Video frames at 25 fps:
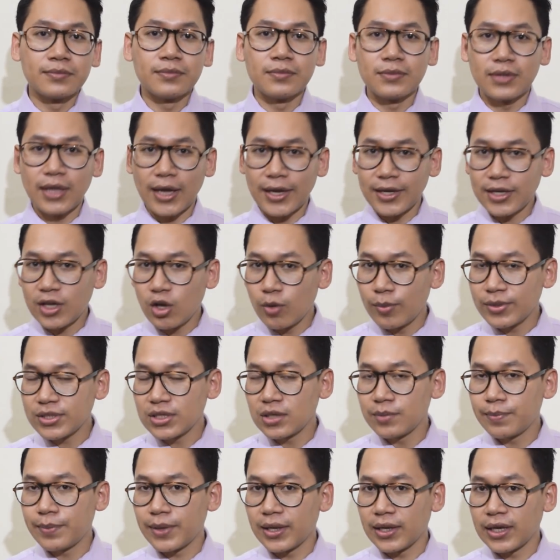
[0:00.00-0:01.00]
The
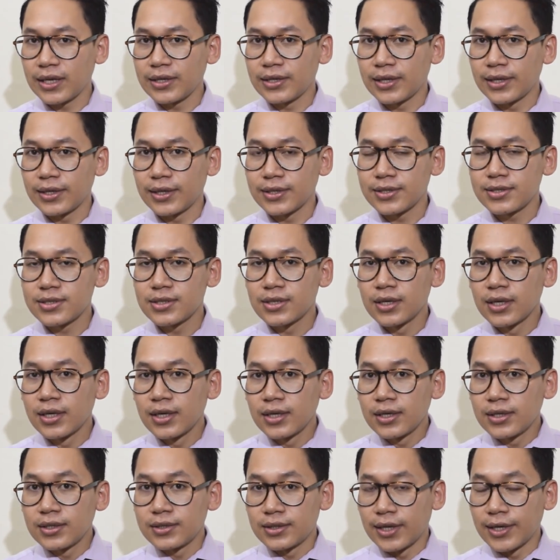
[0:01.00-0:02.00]
incubation period, that is
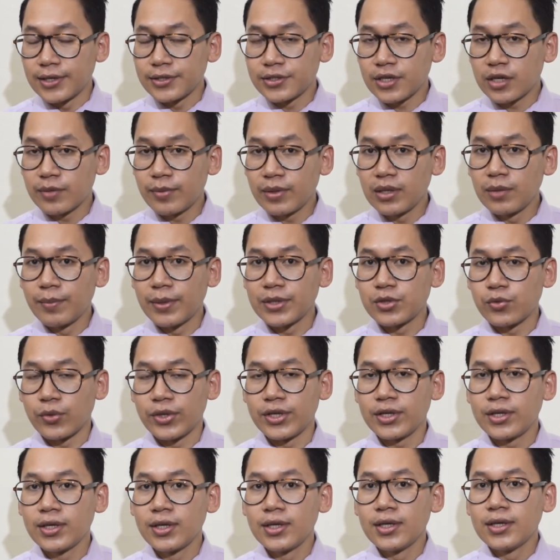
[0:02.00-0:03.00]
the interval between